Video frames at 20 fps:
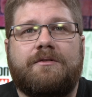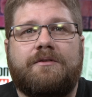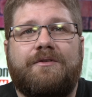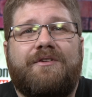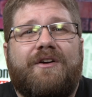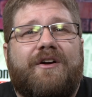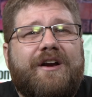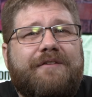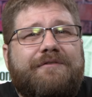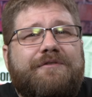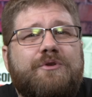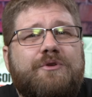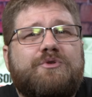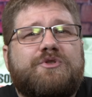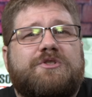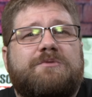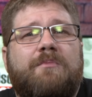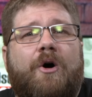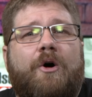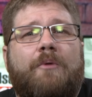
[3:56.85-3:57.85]
Very few
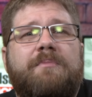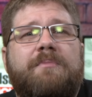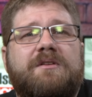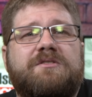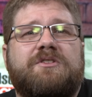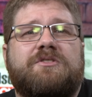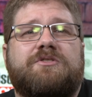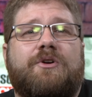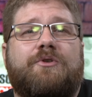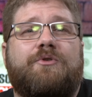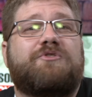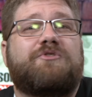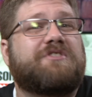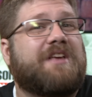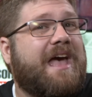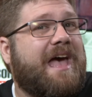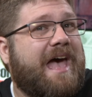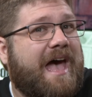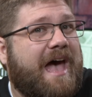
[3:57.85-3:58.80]
small business owners